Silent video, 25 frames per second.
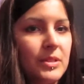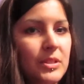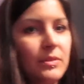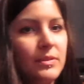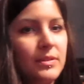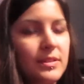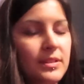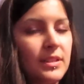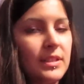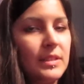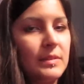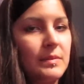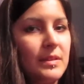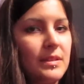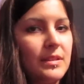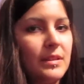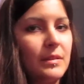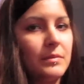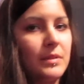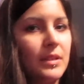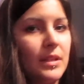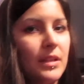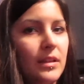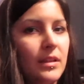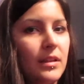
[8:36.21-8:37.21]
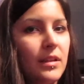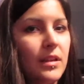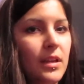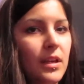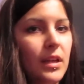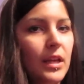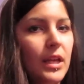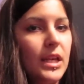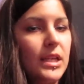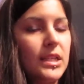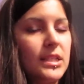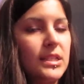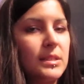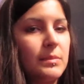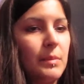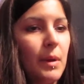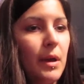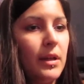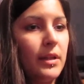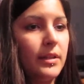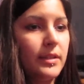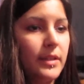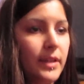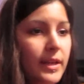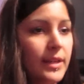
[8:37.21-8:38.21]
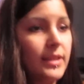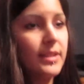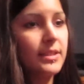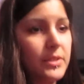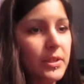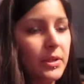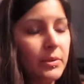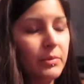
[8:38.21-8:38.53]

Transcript: She always gets me something small and nice.